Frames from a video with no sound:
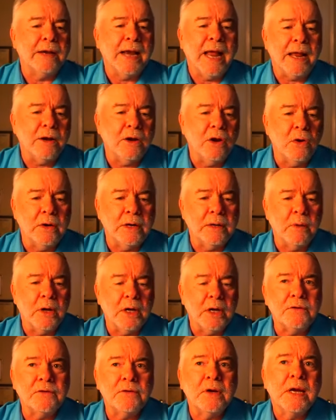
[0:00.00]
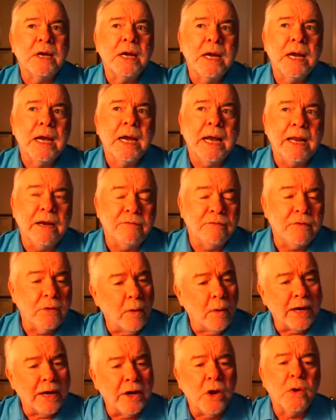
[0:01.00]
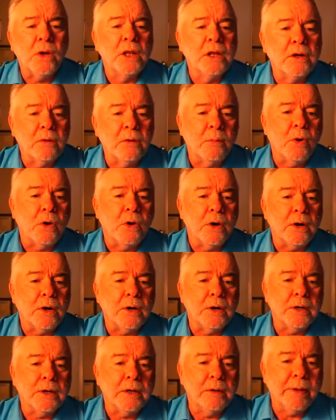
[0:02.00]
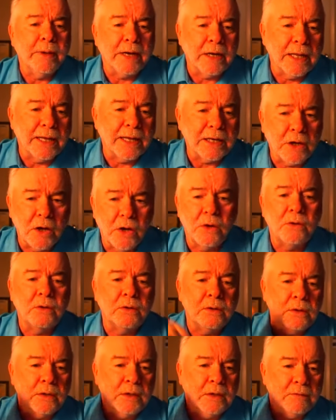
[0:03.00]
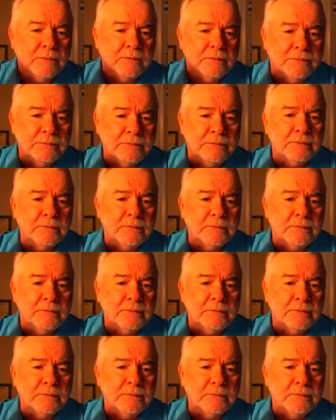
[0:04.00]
not knowing much. And if you want to know a little more, you better let go of